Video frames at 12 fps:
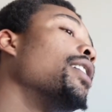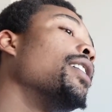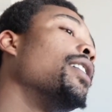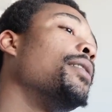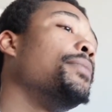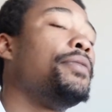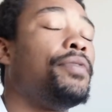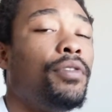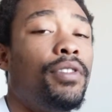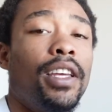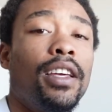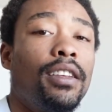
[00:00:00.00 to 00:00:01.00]
If you
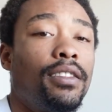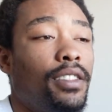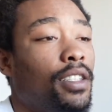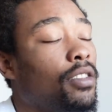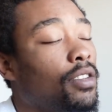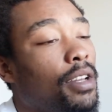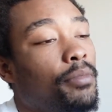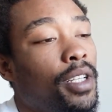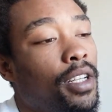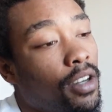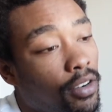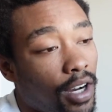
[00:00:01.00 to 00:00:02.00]
did, let me
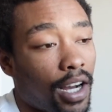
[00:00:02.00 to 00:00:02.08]
know.